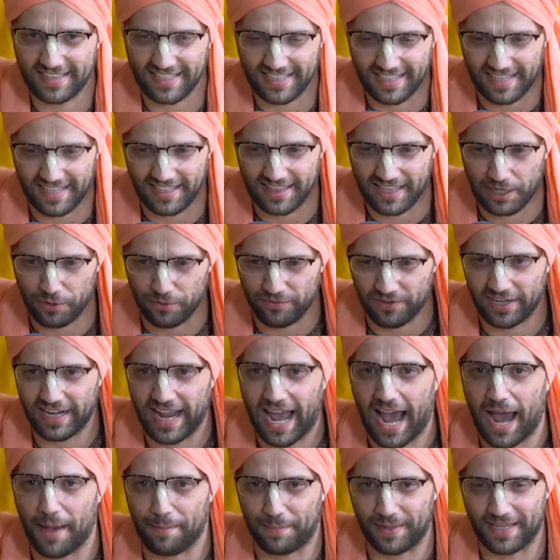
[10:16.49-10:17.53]
thinking they were very
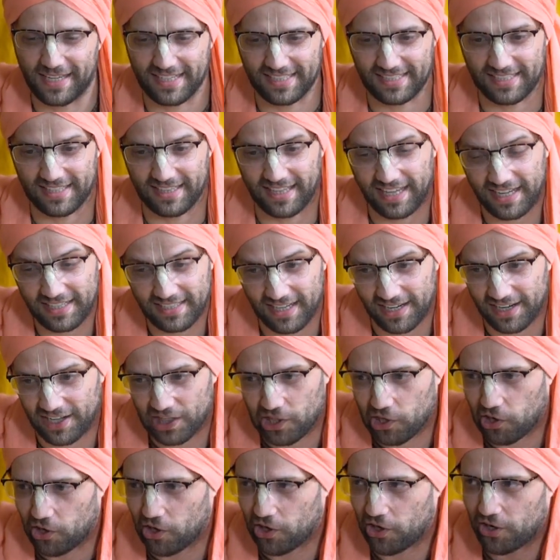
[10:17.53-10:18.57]
happy because they had done a
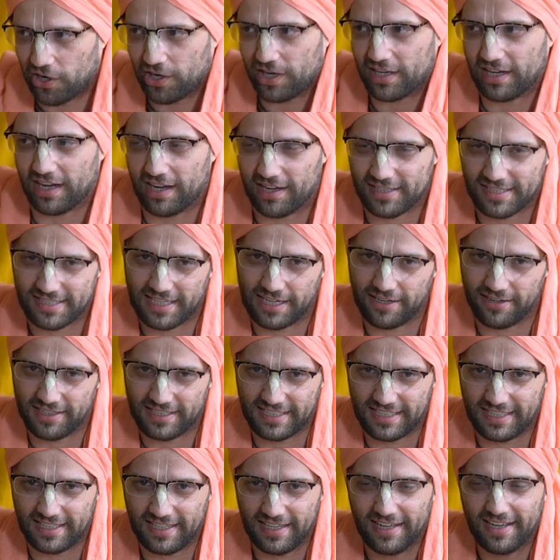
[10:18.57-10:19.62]
long
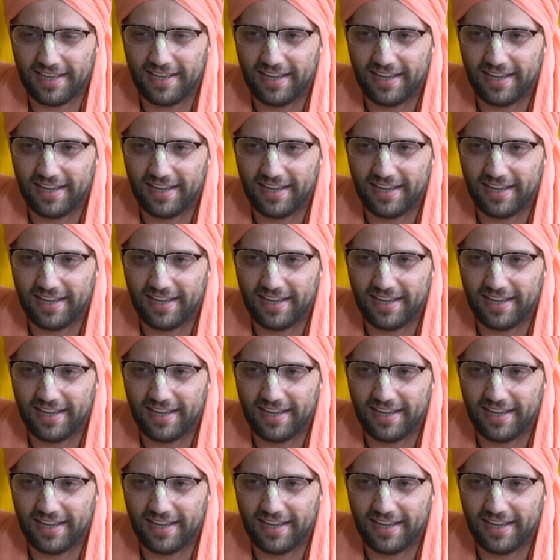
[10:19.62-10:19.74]
austerity,